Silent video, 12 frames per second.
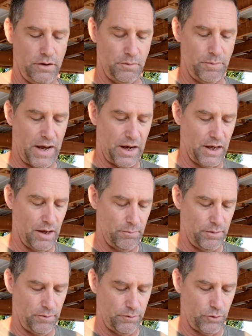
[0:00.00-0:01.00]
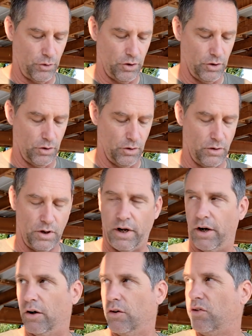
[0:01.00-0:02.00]
back up for your
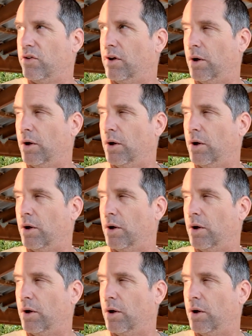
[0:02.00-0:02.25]
irons.